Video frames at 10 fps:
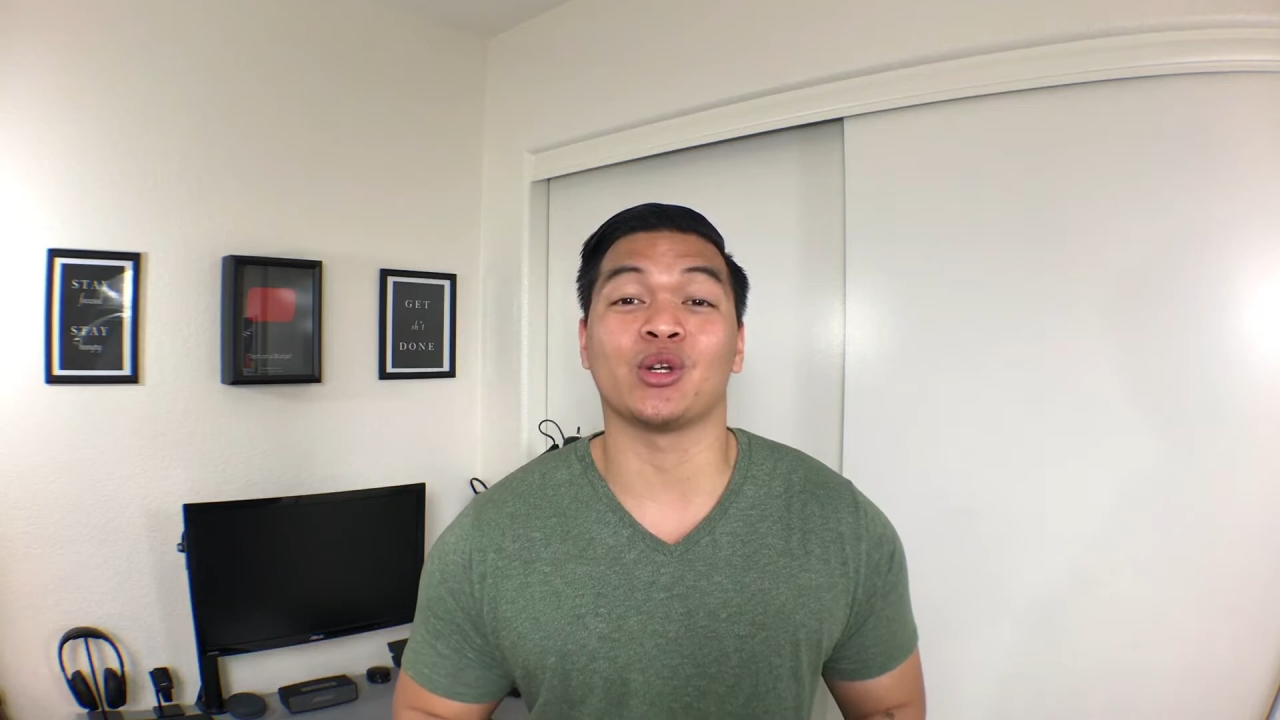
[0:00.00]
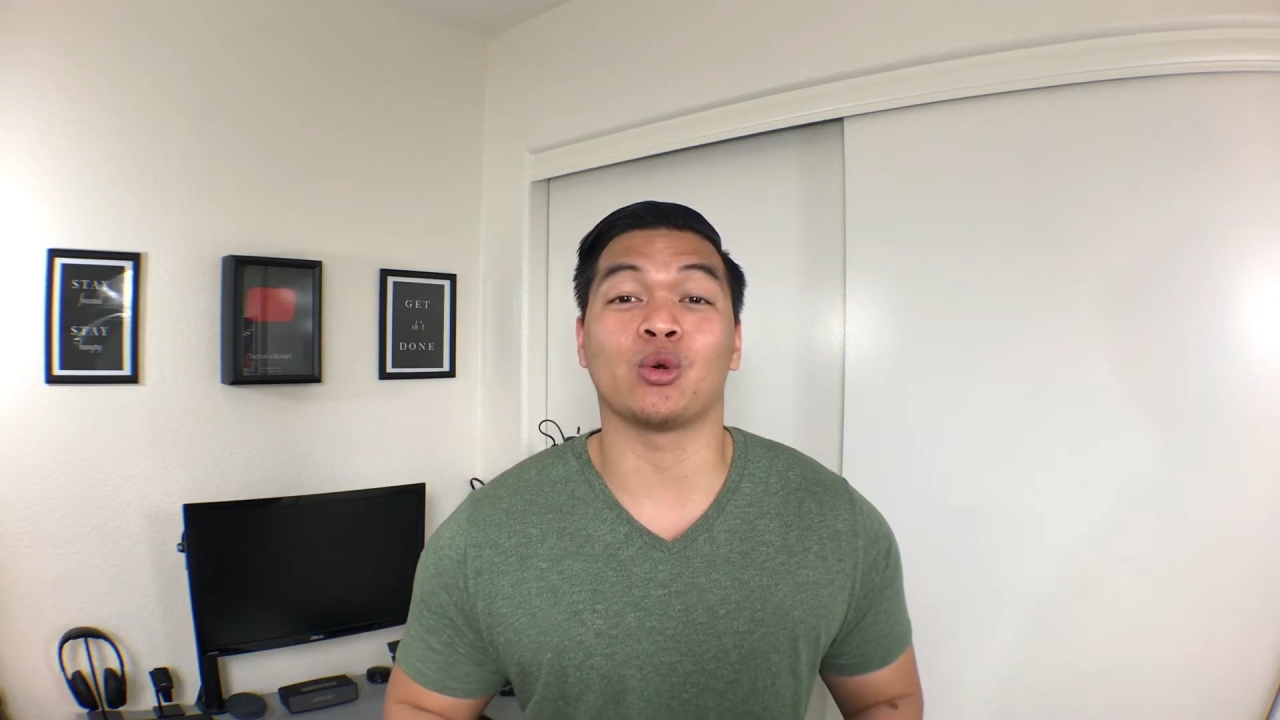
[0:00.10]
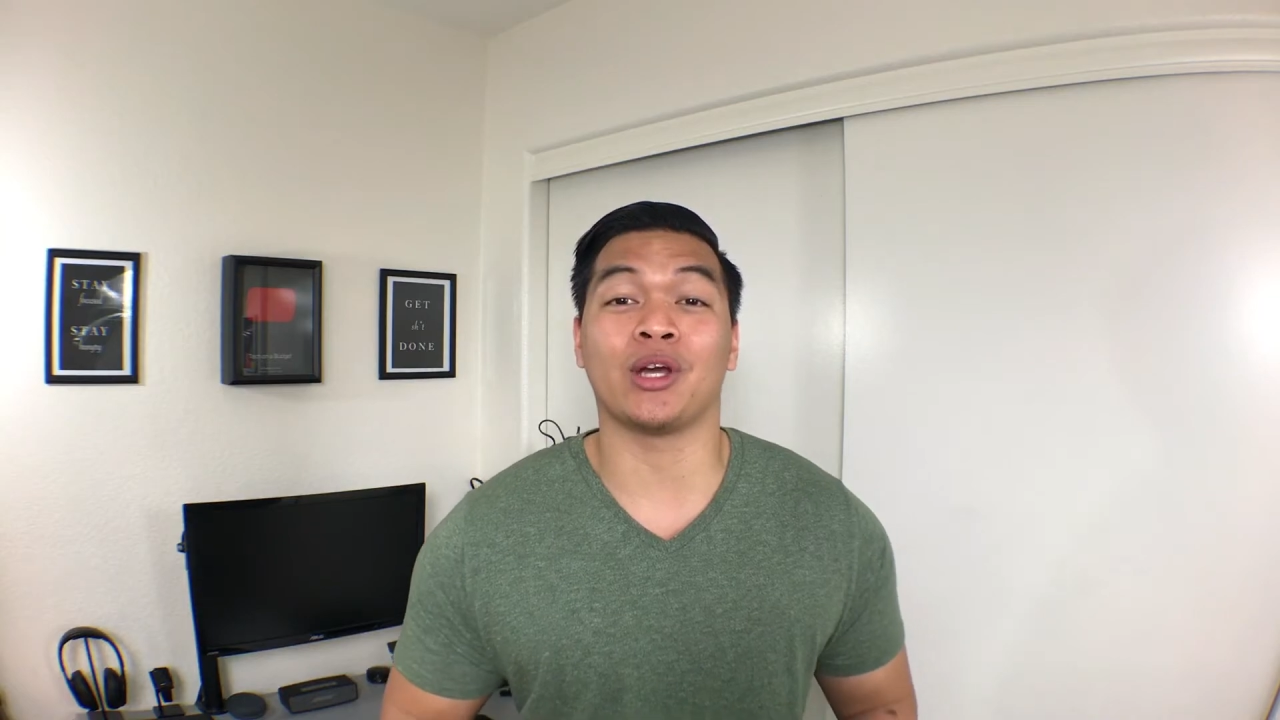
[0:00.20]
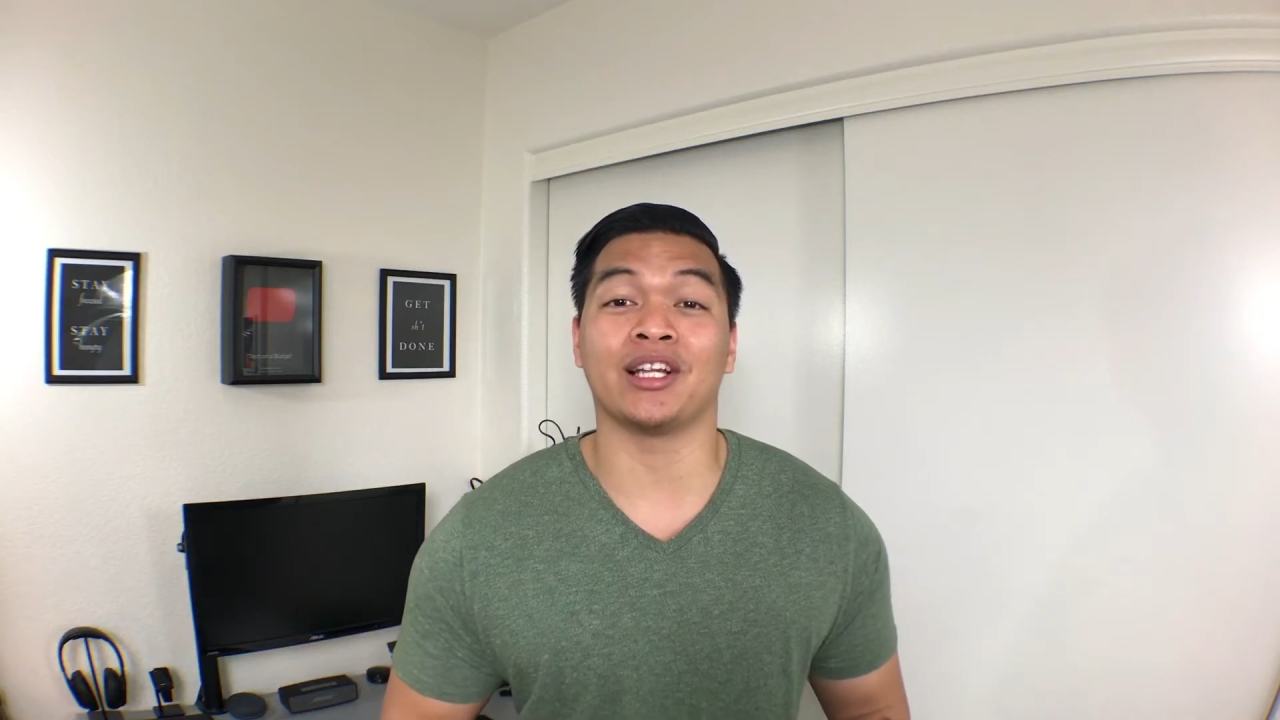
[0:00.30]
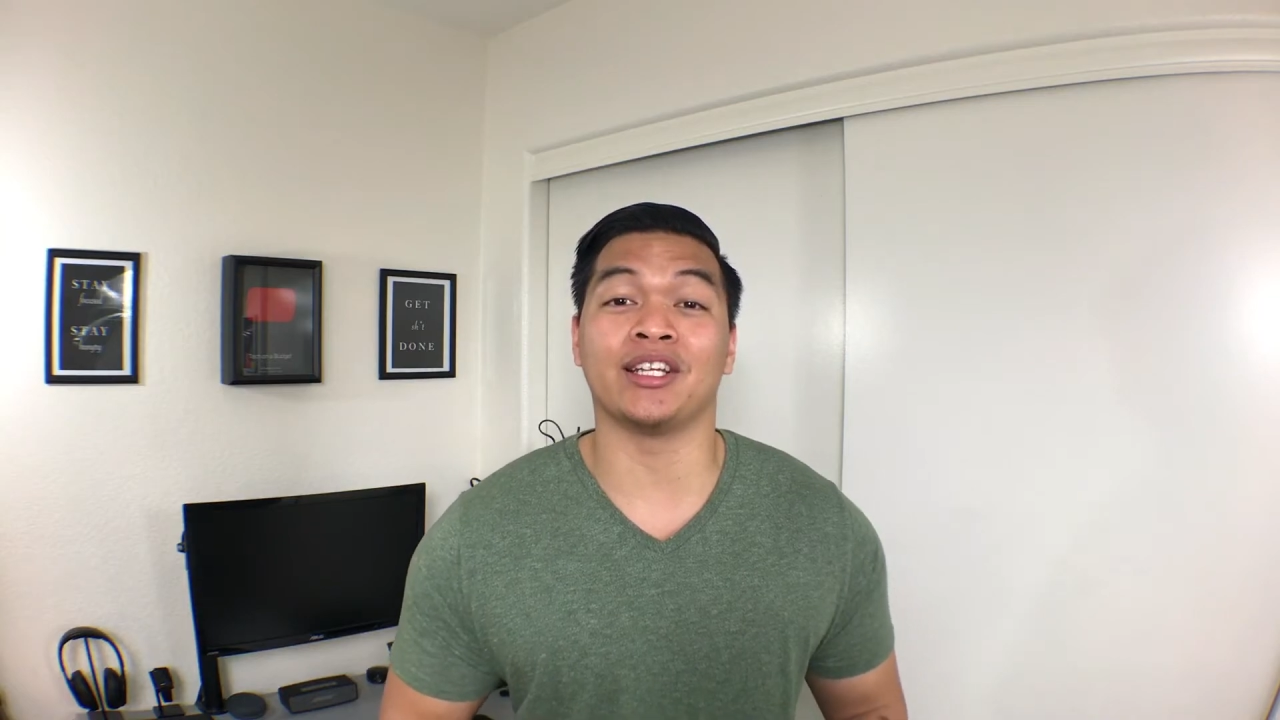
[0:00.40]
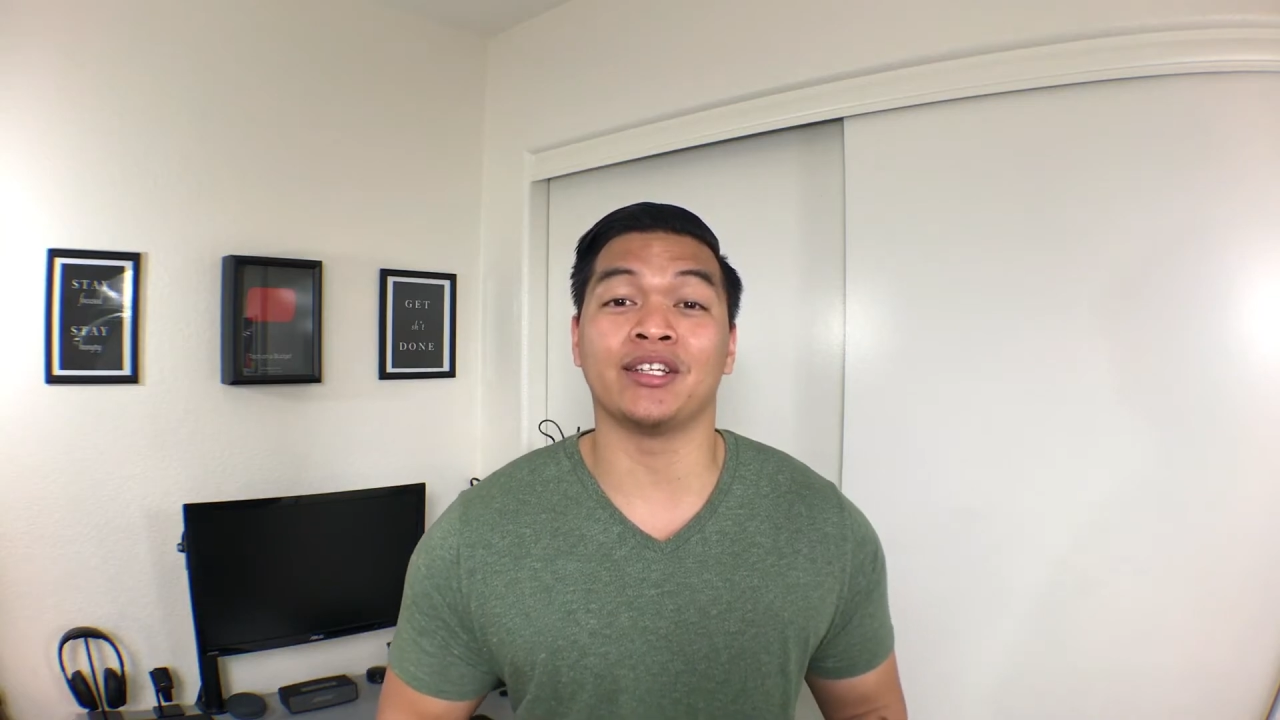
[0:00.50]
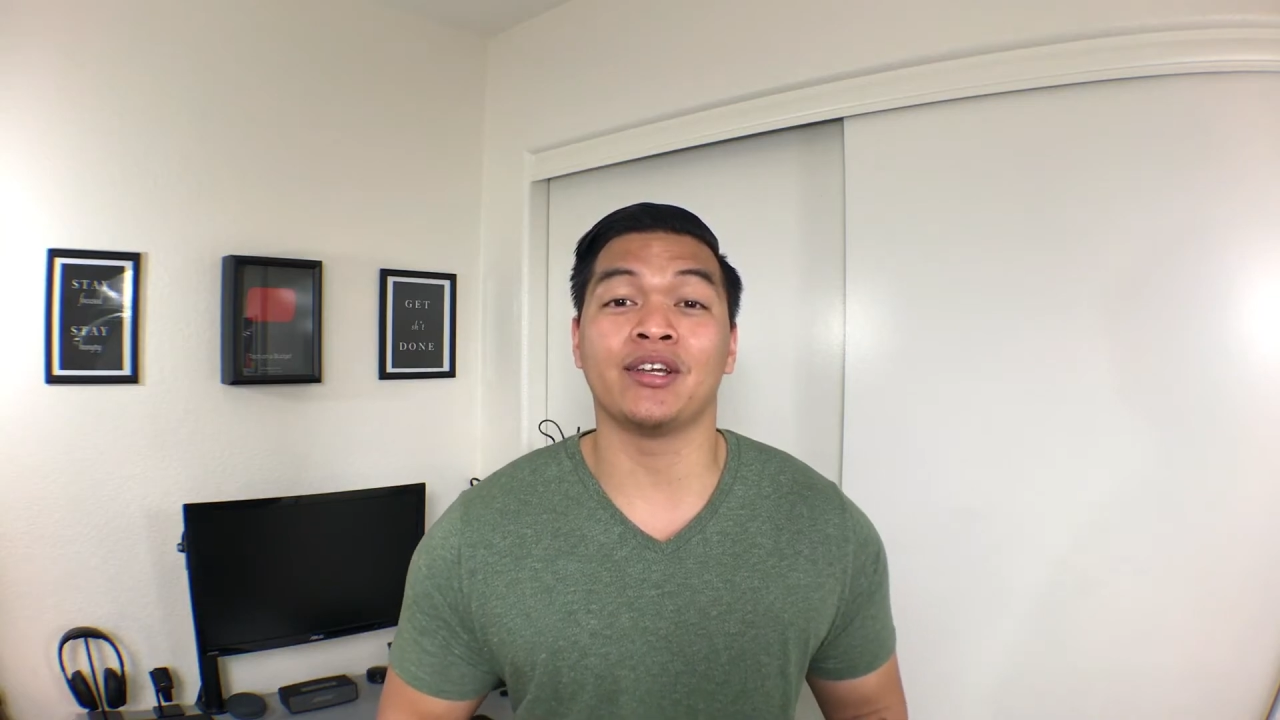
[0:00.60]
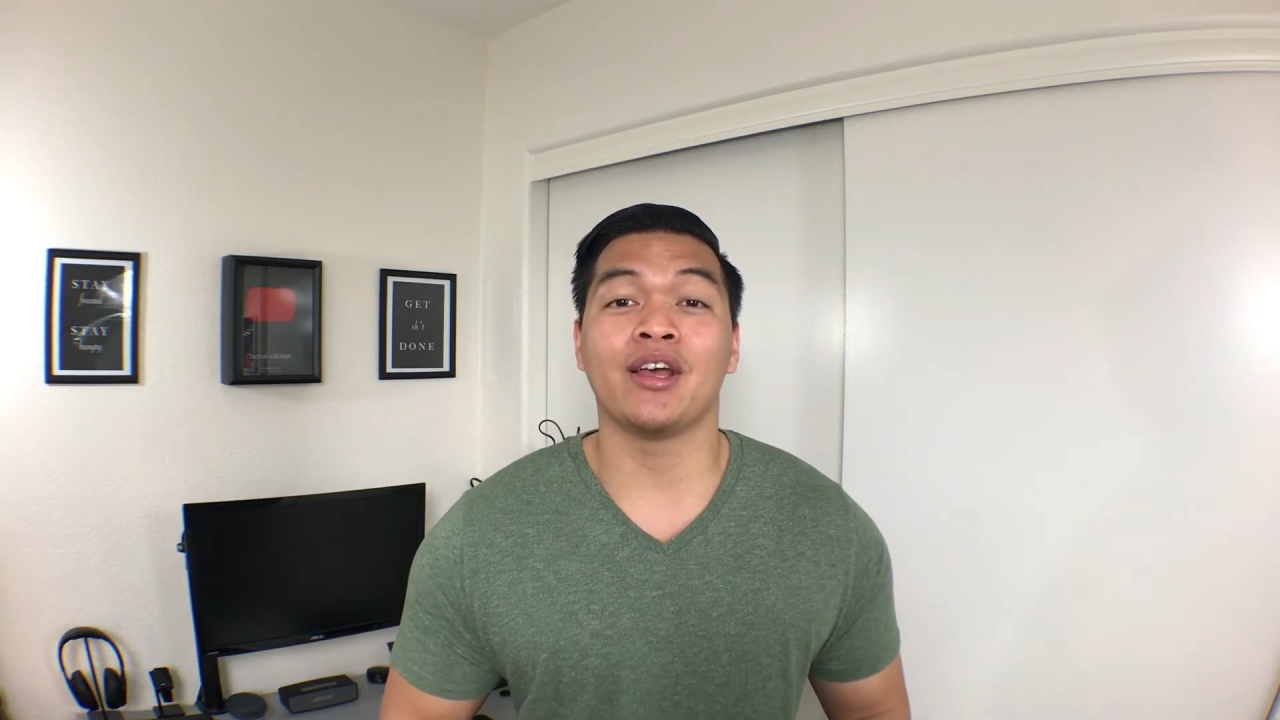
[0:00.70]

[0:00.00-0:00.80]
quickly.